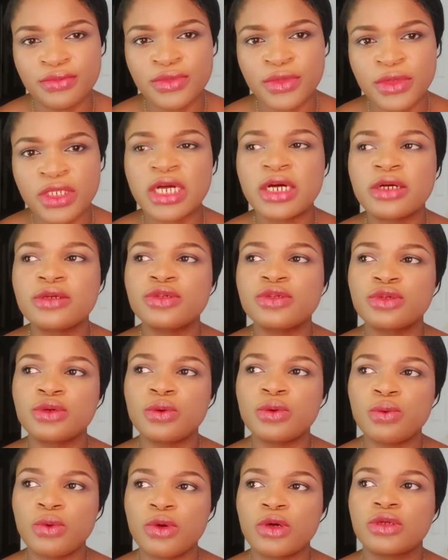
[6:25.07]
I also
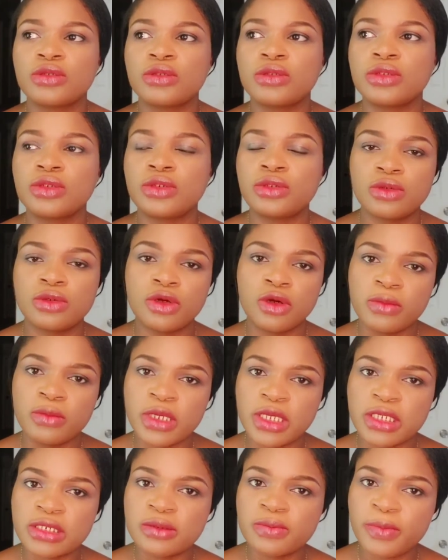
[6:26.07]
want to
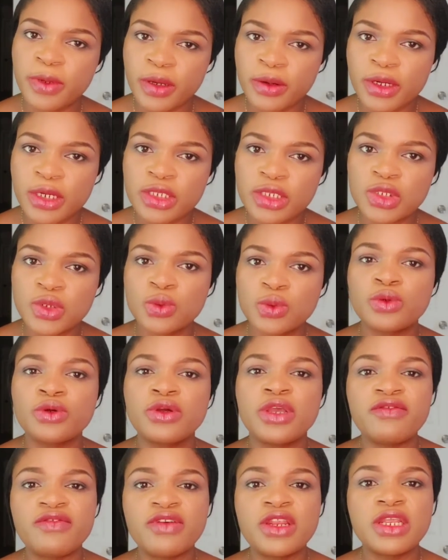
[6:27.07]
commend parents who,
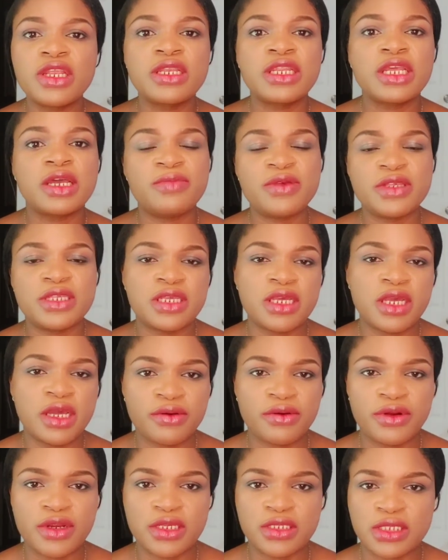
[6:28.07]
even in their busy
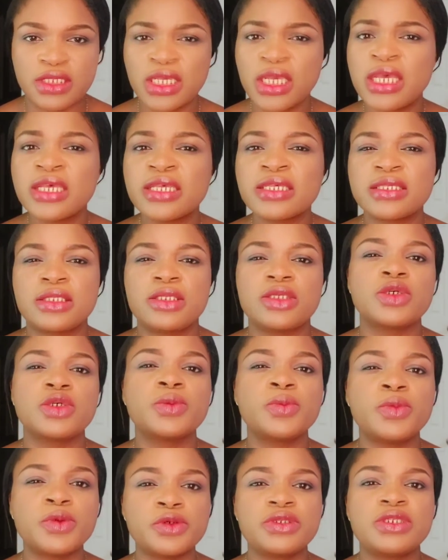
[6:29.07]
careers, still
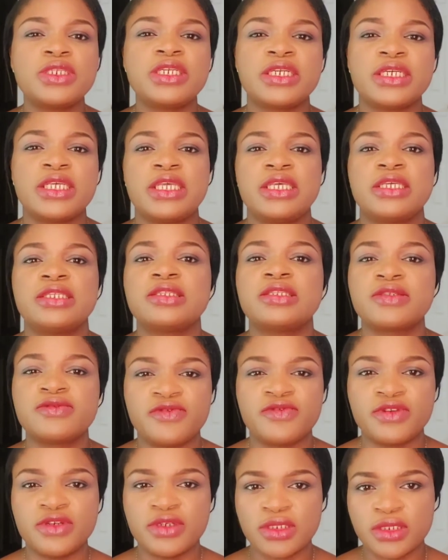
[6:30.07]
put their kids
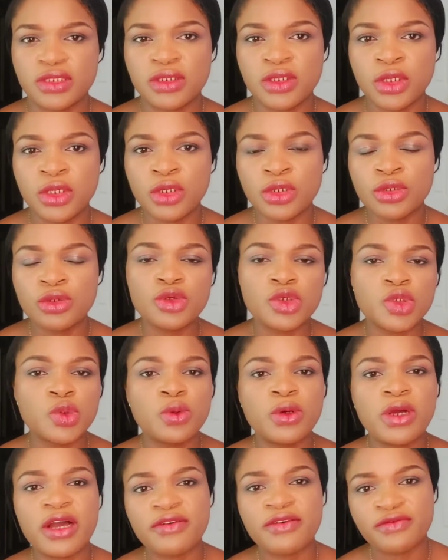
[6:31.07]
first. Those who
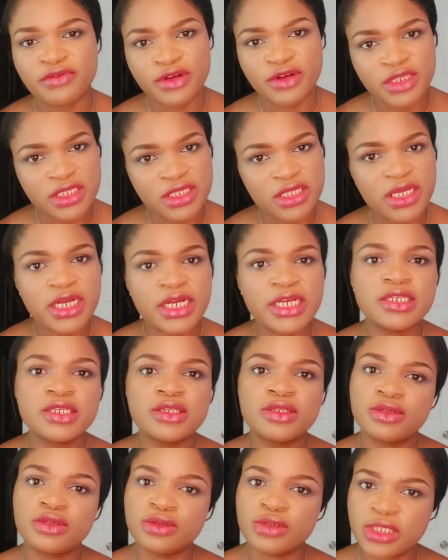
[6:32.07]
have
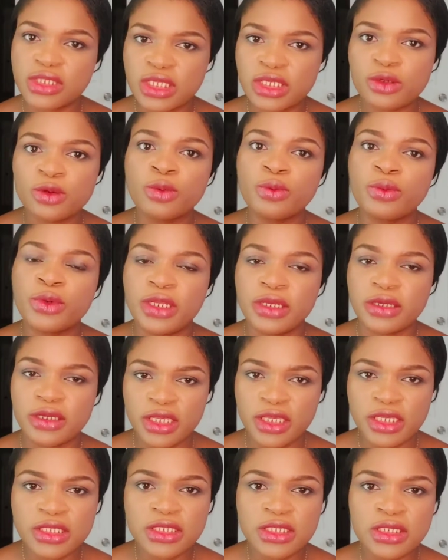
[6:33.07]
resigned to stay home with the
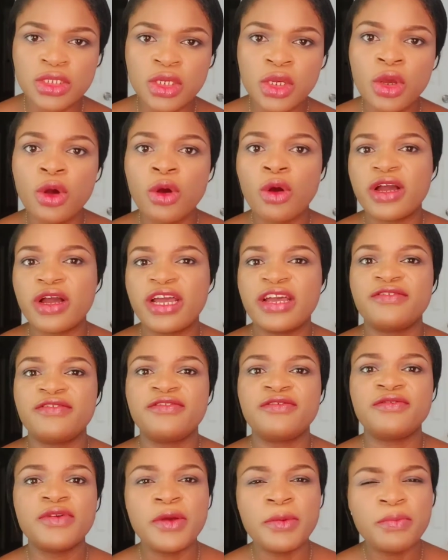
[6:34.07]
kids or
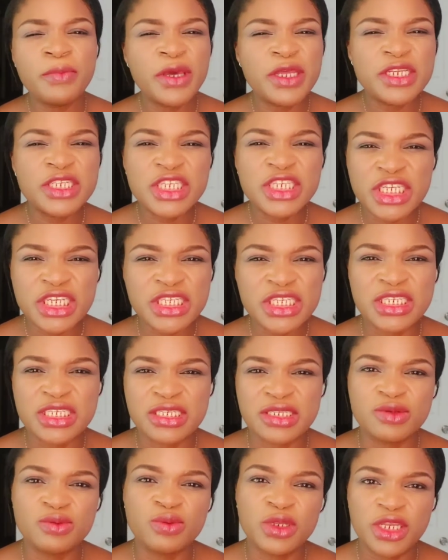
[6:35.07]
have made
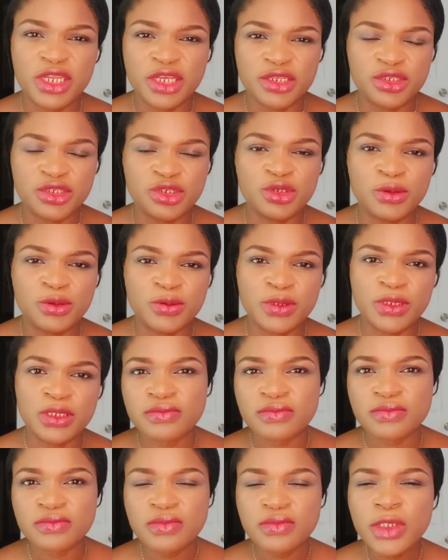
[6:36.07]
changes with their jobs.
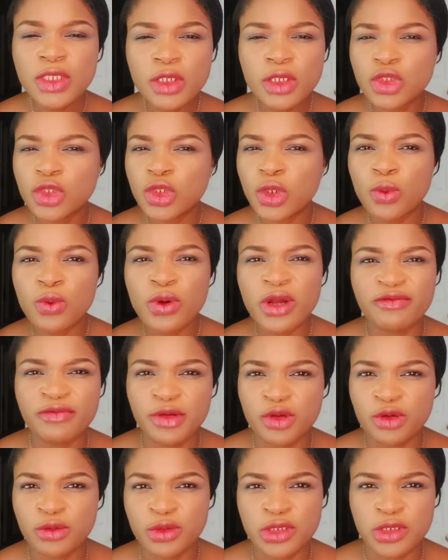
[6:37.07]
Some who have
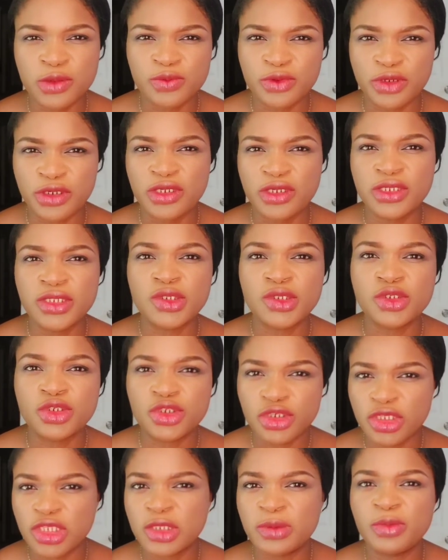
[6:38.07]
become entrepreneurs
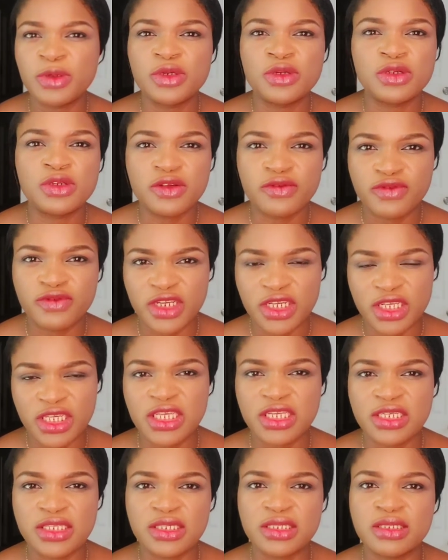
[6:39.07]
just because of their
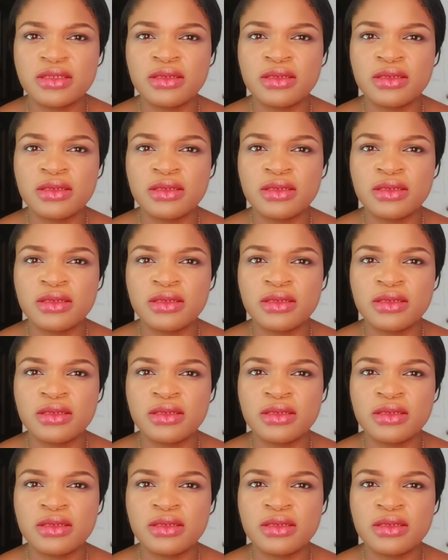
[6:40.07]
kids.